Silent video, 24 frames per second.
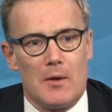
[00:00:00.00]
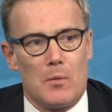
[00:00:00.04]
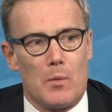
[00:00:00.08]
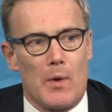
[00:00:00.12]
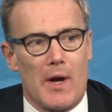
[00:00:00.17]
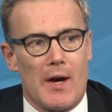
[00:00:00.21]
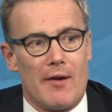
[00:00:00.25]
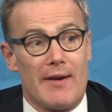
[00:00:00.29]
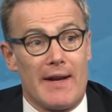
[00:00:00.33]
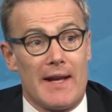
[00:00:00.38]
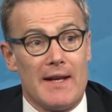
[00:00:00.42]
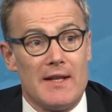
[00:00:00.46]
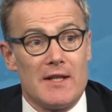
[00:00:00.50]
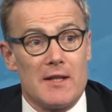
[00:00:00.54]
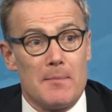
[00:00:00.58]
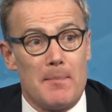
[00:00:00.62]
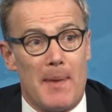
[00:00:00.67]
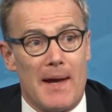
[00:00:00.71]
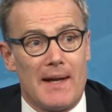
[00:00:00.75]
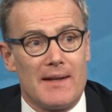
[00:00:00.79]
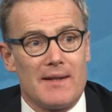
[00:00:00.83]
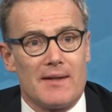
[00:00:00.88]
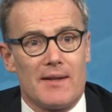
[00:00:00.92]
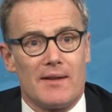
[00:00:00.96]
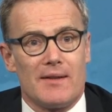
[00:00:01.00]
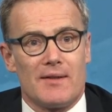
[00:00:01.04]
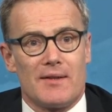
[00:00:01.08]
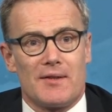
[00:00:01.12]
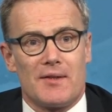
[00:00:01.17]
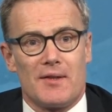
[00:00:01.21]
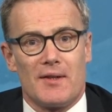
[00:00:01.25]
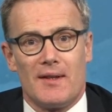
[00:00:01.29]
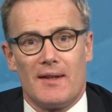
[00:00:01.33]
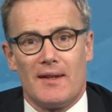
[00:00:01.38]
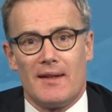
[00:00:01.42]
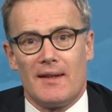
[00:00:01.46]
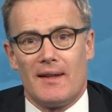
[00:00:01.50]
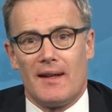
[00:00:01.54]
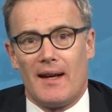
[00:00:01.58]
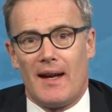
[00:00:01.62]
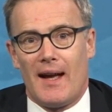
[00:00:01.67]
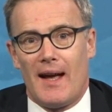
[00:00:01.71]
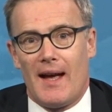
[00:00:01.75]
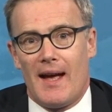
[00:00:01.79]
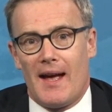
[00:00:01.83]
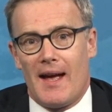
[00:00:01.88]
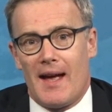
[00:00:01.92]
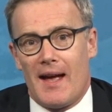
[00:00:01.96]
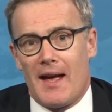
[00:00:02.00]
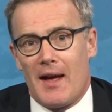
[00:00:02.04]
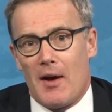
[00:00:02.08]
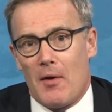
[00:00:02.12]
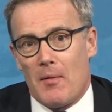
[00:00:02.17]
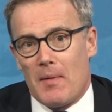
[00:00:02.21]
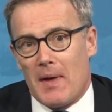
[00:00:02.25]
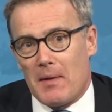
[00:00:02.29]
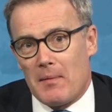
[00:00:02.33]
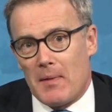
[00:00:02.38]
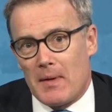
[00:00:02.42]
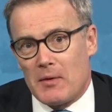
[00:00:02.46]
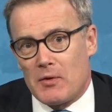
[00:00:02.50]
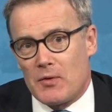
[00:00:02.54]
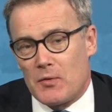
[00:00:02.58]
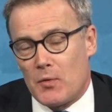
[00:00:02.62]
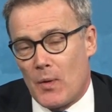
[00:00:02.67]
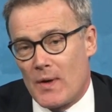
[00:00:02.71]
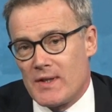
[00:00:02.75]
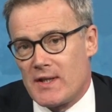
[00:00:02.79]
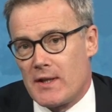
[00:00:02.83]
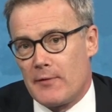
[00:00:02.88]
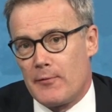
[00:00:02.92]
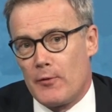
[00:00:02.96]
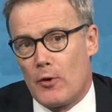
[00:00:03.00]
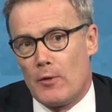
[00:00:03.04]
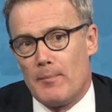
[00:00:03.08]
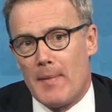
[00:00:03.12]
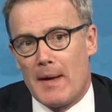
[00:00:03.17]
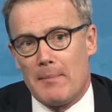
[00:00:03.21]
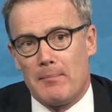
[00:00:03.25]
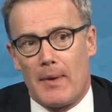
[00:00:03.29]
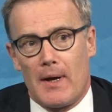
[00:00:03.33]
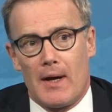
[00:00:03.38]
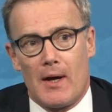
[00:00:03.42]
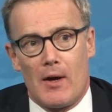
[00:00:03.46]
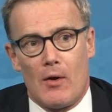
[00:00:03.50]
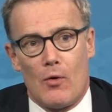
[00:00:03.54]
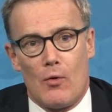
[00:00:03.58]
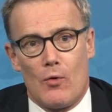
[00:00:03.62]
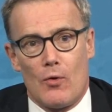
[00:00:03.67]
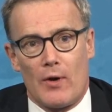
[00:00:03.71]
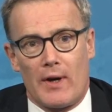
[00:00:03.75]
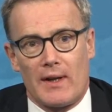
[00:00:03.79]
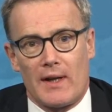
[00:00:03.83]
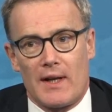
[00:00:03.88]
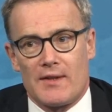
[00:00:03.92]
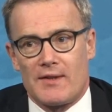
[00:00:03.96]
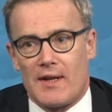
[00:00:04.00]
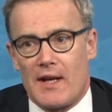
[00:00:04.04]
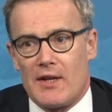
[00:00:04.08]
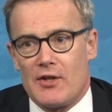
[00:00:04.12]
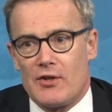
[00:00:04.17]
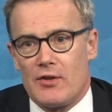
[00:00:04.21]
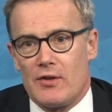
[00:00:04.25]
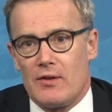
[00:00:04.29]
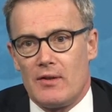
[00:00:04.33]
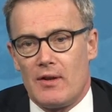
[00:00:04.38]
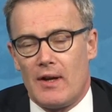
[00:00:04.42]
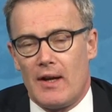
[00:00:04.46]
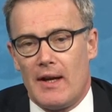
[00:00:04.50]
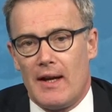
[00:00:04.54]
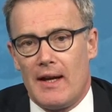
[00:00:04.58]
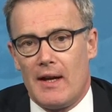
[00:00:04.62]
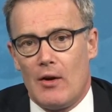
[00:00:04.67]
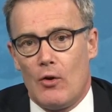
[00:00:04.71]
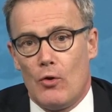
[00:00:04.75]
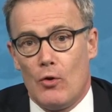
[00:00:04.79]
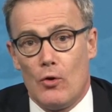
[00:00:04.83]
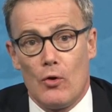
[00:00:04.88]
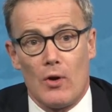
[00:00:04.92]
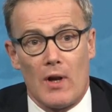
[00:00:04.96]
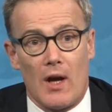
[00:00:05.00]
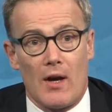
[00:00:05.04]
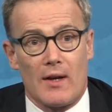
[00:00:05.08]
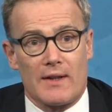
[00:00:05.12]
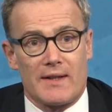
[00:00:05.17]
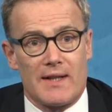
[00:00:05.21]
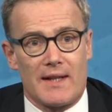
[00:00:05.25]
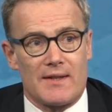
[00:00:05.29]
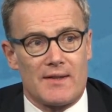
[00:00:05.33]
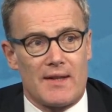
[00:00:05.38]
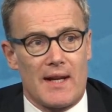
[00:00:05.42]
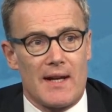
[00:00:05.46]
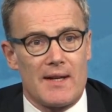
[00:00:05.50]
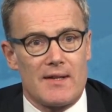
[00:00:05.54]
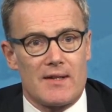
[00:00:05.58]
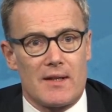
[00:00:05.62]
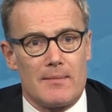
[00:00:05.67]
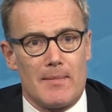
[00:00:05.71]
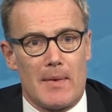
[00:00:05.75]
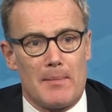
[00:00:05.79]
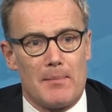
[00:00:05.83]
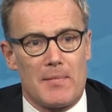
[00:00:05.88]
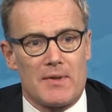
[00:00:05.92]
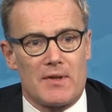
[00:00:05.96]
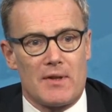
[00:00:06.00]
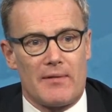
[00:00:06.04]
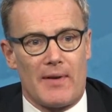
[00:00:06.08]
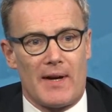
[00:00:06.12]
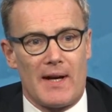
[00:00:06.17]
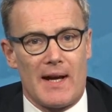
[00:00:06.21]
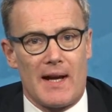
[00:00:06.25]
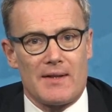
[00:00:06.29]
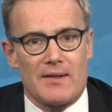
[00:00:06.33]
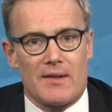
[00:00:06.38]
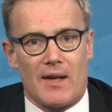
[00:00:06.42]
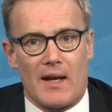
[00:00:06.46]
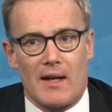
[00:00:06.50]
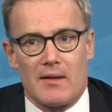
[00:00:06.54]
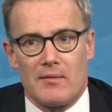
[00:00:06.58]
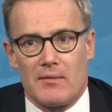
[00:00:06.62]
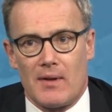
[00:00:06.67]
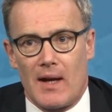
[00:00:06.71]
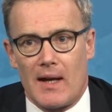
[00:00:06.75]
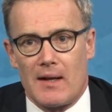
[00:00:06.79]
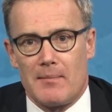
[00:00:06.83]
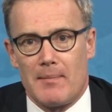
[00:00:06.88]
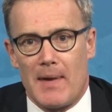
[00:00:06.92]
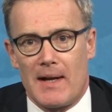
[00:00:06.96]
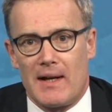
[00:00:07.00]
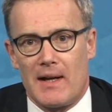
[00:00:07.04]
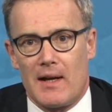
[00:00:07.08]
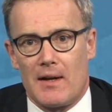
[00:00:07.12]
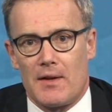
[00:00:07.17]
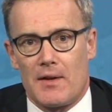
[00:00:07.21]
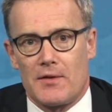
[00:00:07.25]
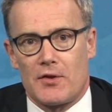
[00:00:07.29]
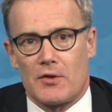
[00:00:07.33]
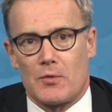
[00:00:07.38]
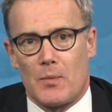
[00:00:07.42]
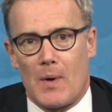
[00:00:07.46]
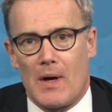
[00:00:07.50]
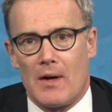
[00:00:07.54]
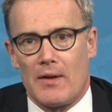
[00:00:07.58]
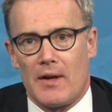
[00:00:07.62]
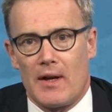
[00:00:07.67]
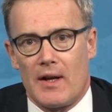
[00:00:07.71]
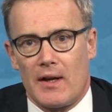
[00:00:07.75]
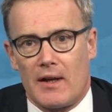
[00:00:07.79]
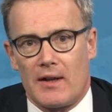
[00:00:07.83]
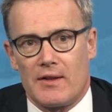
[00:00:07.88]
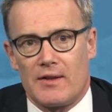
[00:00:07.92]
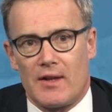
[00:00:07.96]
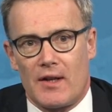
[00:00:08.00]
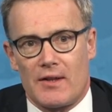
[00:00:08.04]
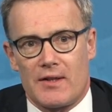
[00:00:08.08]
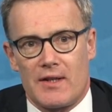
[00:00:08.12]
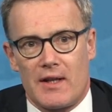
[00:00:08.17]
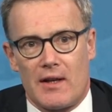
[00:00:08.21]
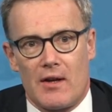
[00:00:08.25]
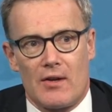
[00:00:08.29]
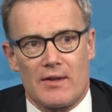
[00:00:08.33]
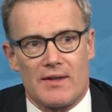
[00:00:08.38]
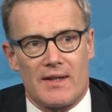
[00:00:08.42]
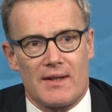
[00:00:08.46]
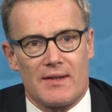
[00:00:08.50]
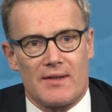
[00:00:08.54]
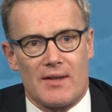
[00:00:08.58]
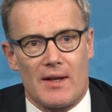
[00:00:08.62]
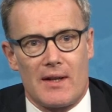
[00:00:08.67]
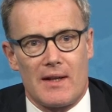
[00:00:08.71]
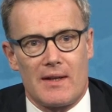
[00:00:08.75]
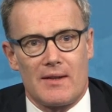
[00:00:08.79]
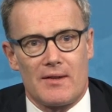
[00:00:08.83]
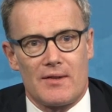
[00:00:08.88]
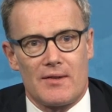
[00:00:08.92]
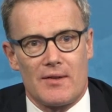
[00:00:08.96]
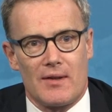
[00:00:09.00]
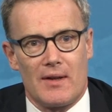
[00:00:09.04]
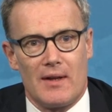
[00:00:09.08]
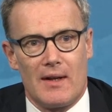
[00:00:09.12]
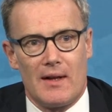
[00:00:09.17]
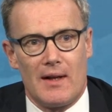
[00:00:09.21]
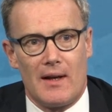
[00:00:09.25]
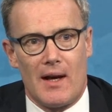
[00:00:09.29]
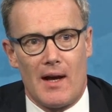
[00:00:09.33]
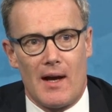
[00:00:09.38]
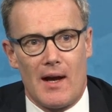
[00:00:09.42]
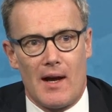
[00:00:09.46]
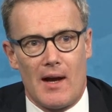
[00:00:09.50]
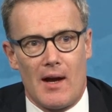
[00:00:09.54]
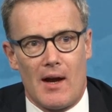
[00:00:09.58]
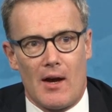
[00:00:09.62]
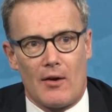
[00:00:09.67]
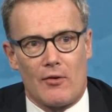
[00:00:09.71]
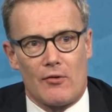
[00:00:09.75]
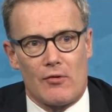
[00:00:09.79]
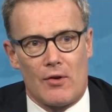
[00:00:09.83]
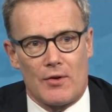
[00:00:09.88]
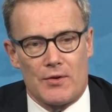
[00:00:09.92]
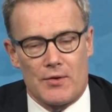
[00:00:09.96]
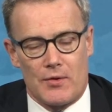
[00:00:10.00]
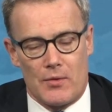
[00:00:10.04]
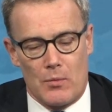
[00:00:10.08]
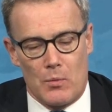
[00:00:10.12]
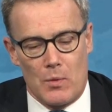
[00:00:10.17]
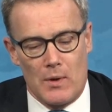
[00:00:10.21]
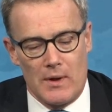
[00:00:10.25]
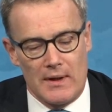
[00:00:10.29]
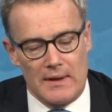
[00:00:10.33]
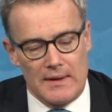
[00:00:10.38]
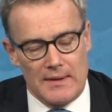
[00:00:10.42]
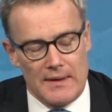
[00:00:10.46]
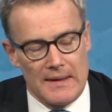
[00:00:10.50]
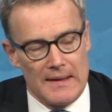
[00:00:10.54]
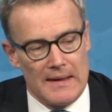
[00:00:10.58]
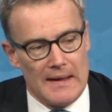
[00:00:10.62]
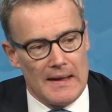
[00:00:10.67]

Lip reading: We are an independent 24-member organization. All Arctic states are members of IASC and many others as well that are conducting Arctic science across the world.